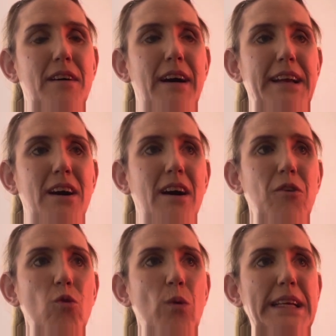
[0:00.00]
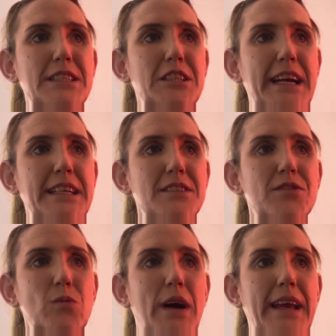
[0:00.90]
I can't always change
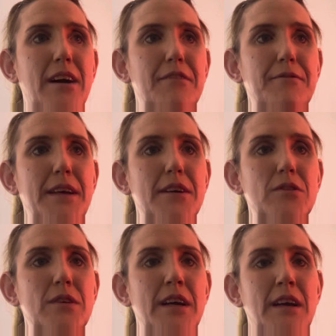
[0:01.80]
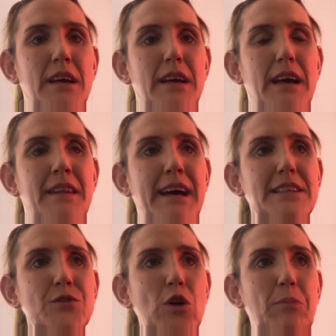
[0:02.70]
the way I feel, and
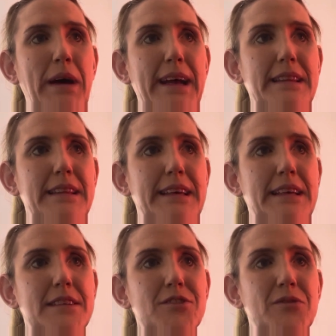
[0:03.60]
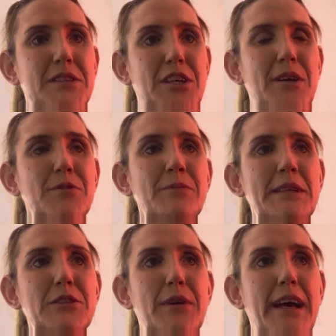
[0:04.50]
that's not a bad thing. So in terms of
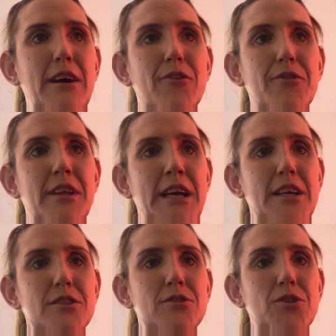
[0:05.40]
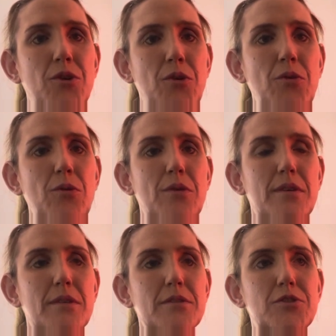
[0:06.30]
mental health, do
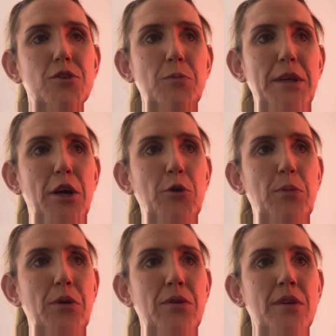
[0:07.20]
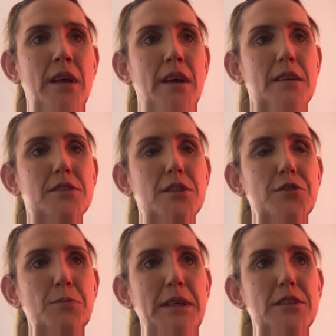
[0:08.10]
do be open, do
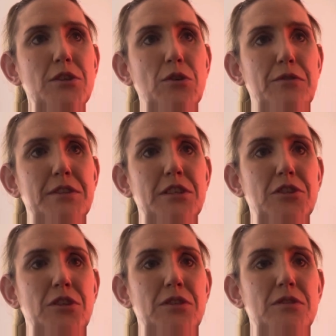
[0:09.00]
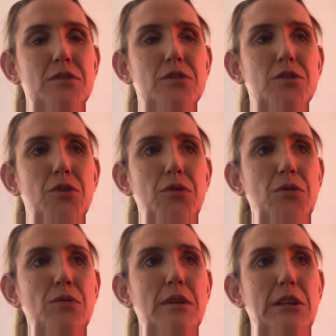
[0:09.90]
speak to your physician,
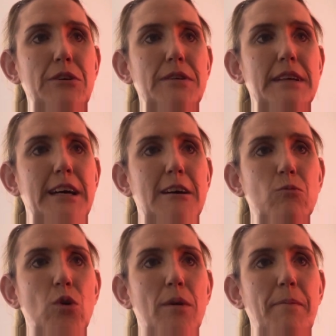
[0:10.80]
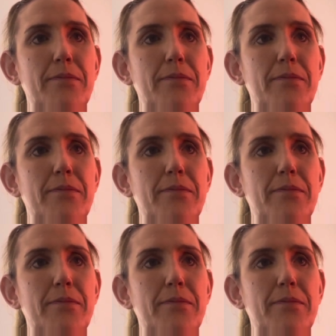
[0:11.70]
do look at what